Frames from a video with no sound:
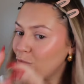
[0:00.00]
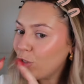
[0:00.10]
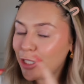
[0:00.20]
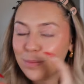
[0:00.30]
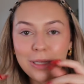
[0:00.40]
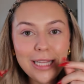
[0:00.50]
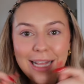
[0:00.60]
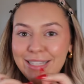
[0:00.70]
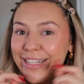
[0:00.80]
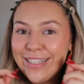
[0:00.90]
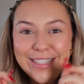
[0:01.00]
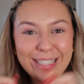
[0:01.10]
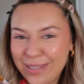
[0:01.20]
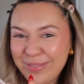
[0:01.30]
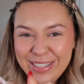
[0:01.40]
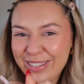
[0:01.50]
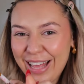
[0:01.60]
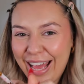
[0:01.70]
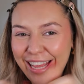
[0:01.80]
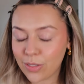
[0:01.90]
just blends it
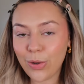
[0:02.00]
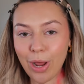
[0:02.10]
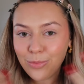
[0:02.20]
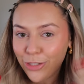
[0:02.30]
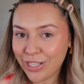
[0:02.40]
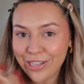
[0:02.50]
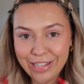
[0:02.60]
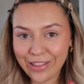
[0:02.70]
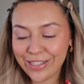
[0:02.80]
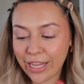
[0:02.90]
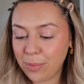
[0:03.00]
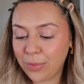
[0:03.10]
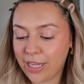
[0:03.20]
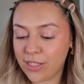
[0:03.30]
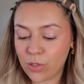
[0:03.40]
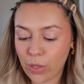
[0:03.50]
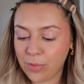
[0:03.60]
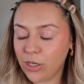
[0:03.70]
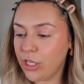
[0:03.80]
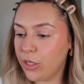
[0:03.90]
seamlessly. So now I'm just gonna set the skin in place. So I'm
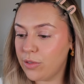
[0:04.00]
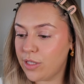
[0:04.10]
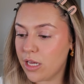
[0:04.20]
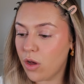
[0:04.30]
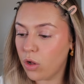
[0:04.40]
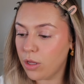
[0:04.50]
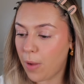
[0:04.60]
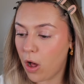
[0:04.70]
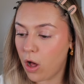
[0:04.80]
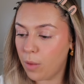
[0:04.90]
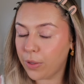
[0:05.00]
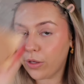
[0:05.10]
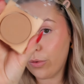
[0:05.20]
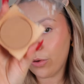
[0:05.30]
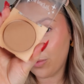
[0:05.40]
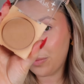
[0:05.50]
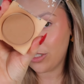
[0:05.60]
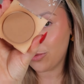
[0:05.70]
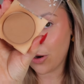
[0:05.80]
gonna use the ColourPop Coconut Beach